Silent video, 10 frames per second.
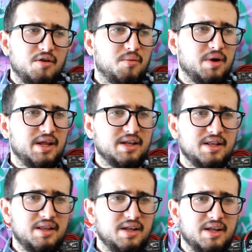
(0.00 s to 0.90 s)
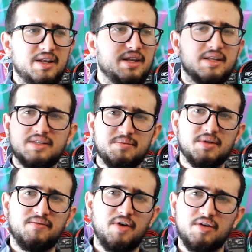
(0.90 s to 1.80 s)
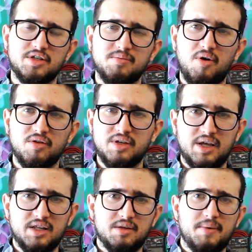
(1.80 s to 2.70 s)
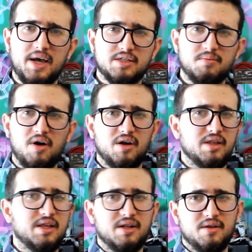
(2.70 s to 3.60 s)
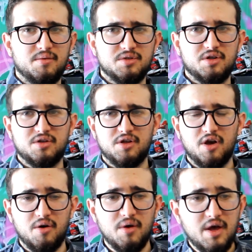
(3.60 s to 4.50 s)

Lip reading: know what he needed. It needed something very small to get it to pass smog, and then it was good to go.